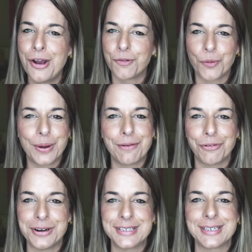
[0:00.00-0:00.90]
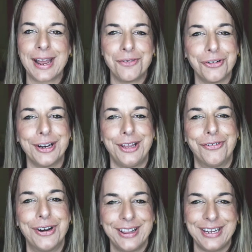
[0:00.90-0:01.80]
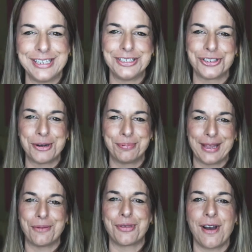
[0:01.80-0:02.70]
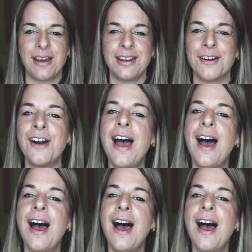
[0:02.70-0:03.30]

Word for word: For whatever reason, I really, really enjoy playing with audio.